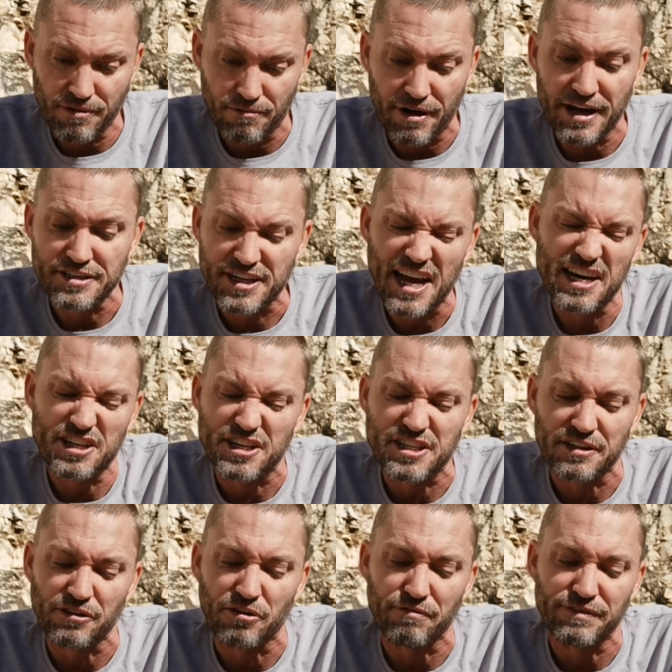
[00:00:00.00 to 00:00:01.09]
Right? It's kind of
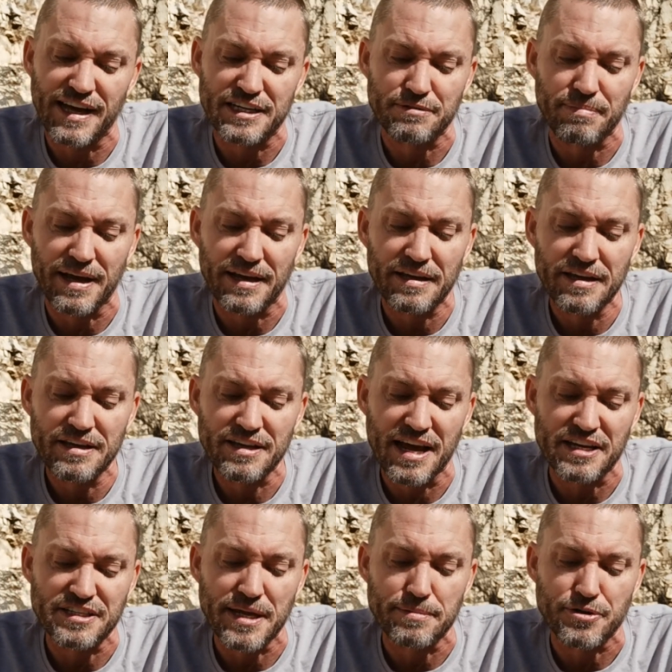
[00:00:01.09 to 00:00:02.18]
just a little flashback,
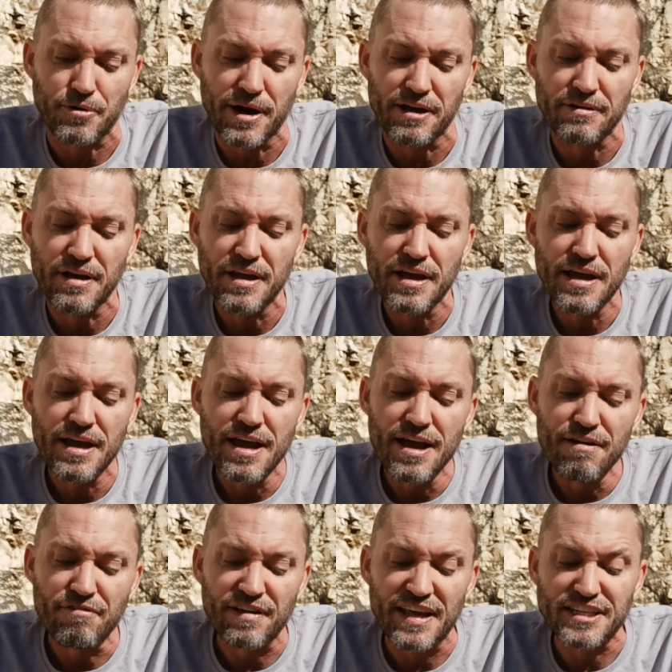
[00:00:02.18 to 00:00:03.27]
kind of skips around.
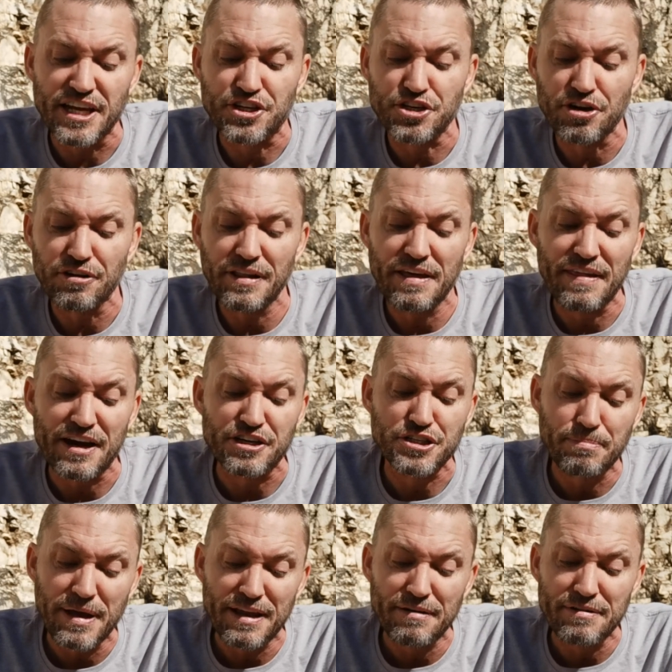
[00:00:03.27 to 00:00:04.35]
For they said, surely they are
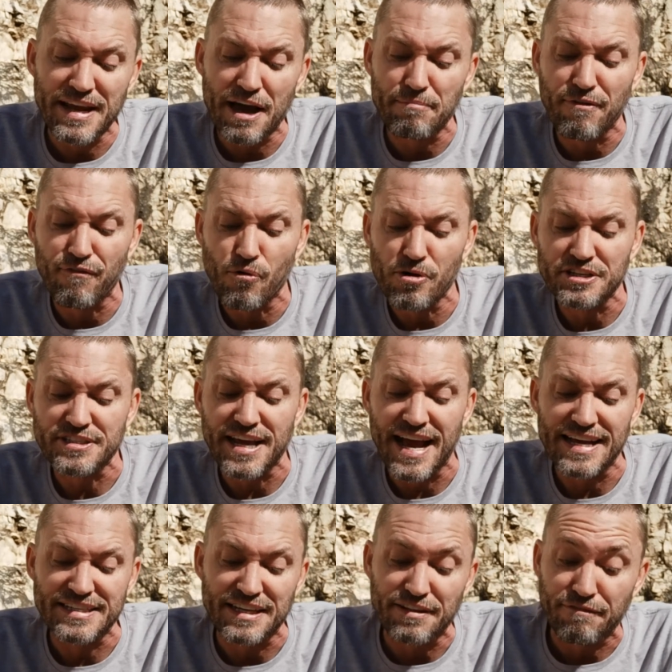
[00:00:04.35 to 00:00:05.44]
smitten down before us
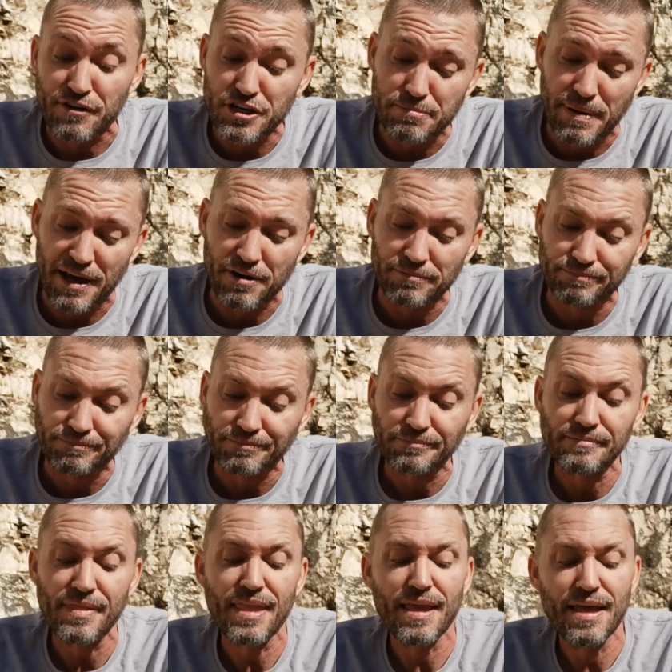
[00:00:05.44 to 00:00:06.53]
as in the first battle.
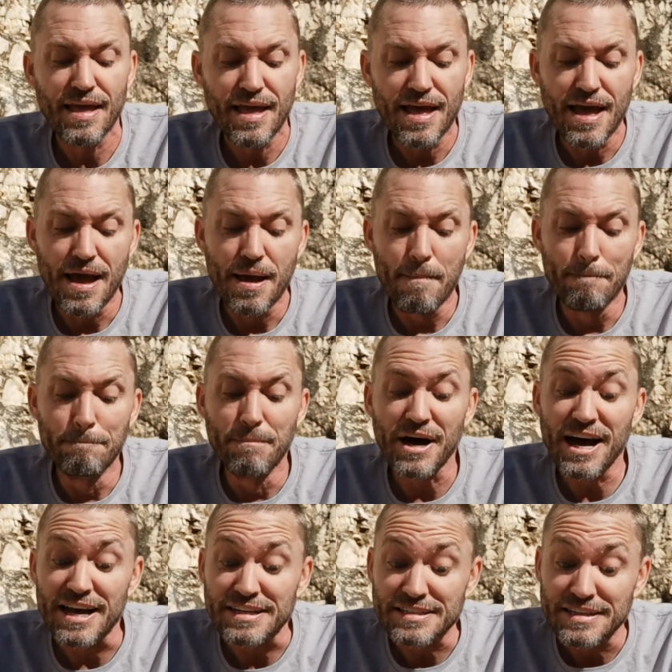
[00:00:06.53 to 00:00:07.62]

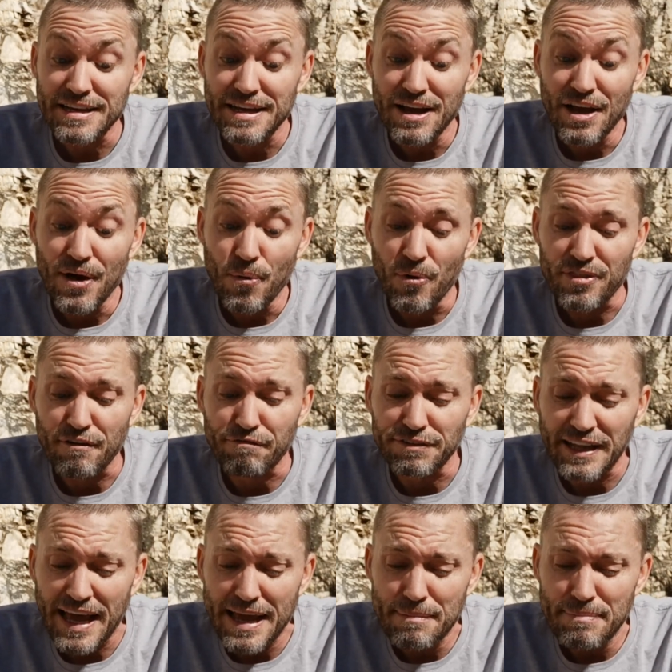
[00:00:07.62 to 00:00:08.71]
But When the
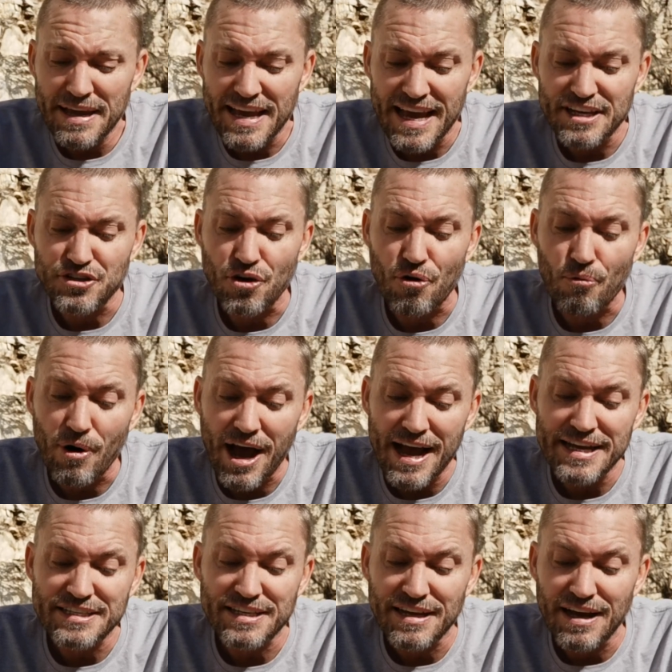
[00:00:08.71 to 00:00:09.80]
flame began to
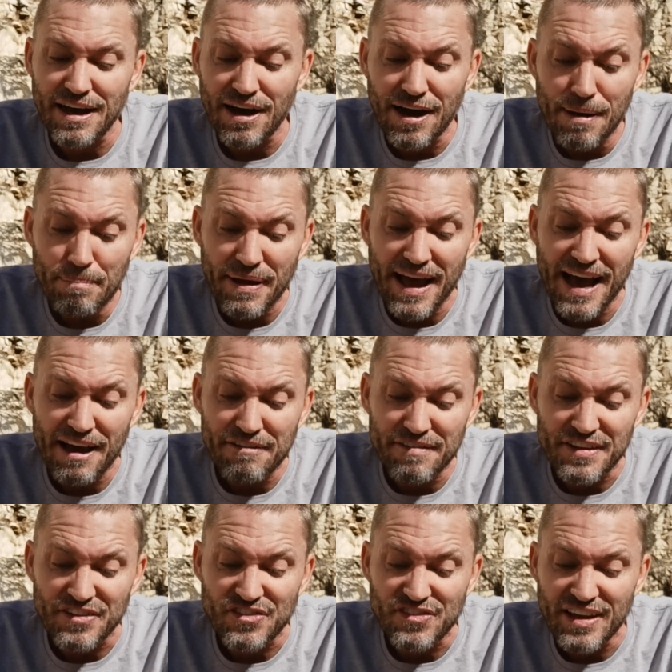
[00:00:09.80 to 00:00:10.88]
arise up out
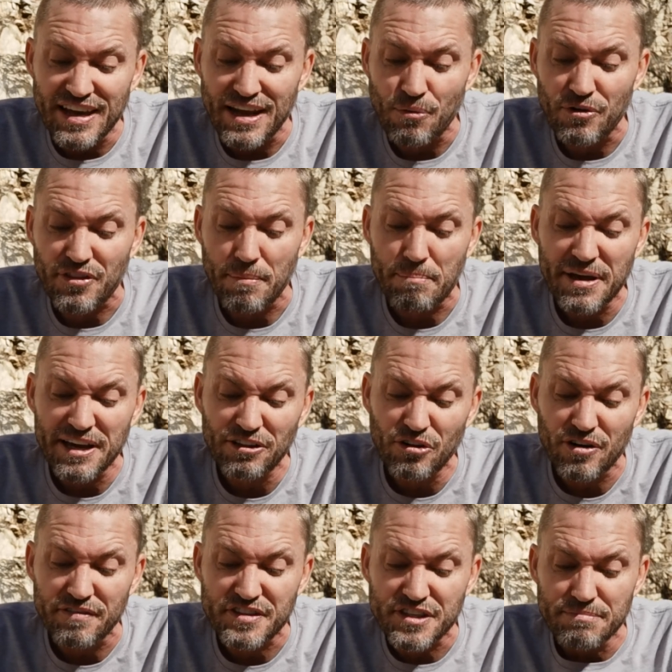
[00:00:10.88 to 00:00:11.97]
of the city with a
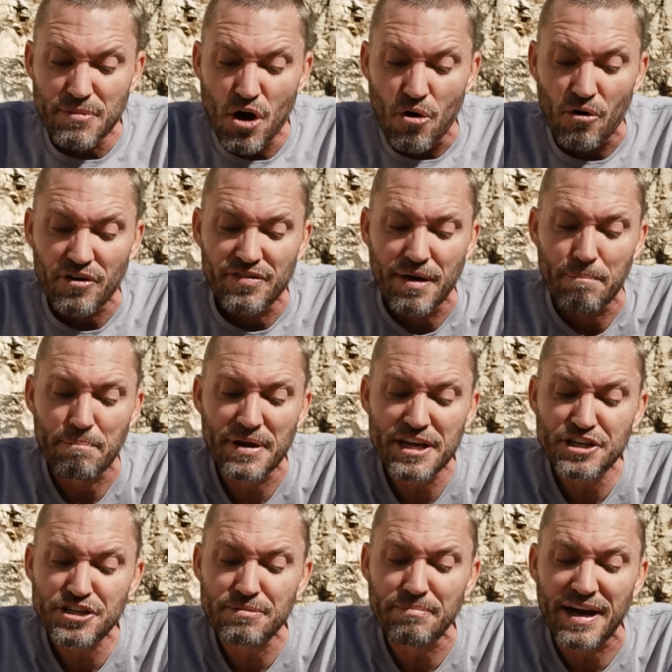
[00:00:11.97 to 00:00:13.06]
pillar of smoke, the
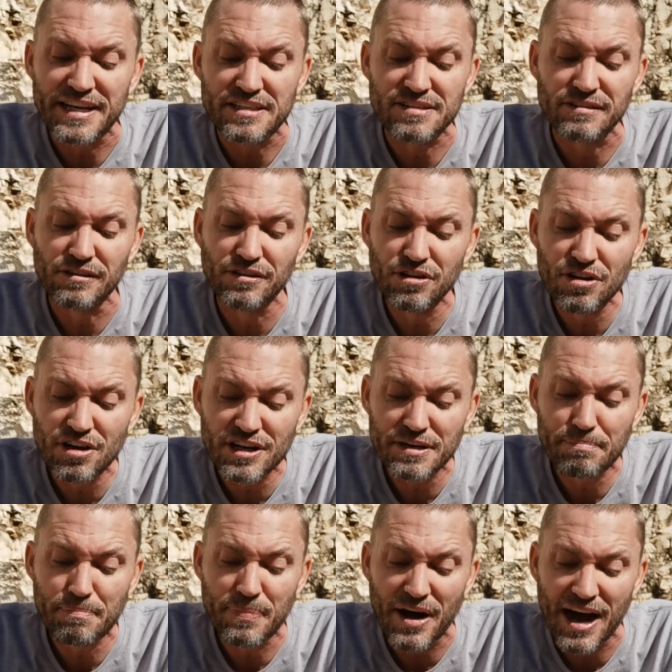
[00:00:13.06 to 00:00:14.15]
Benjamites looked